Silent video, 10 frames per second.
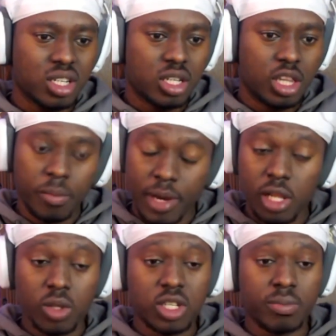
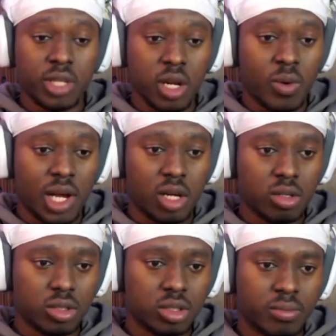LaMelo's up there, wow.
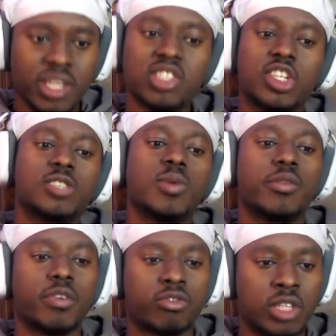But he just made
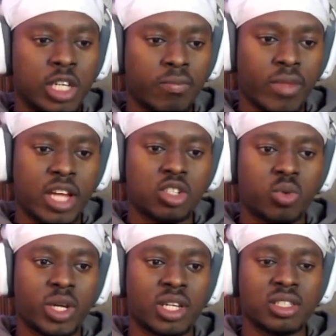15. Andrew
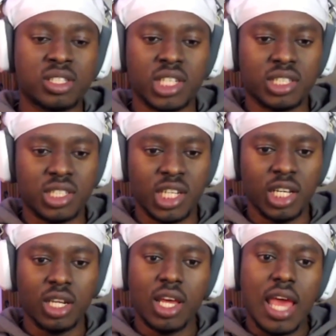Wiggins, 16.
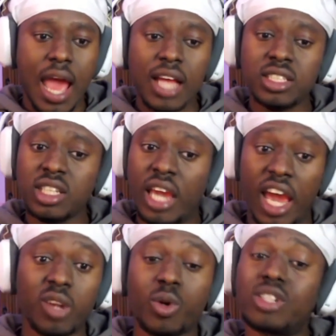Anthony
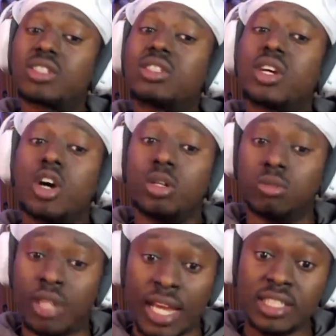Edwards,
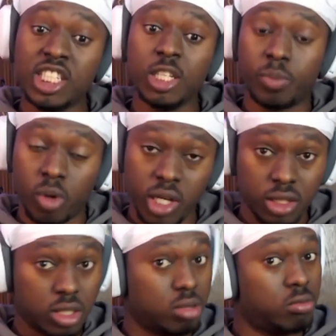19
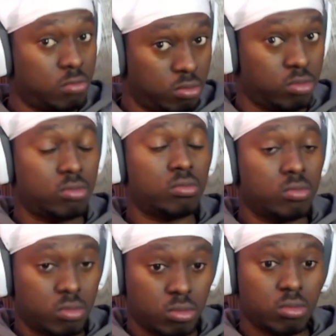points.
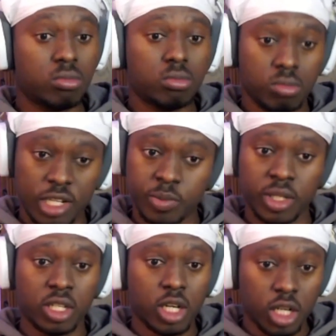That's pretty
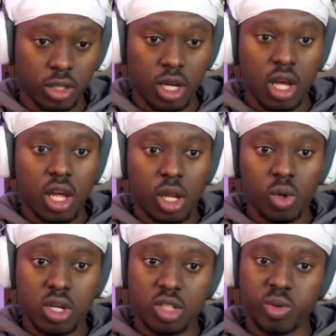good.
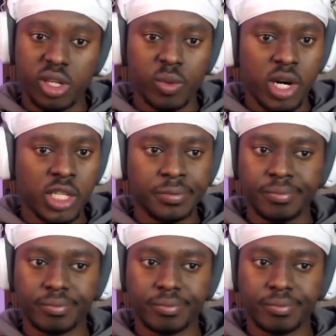Luka, 21.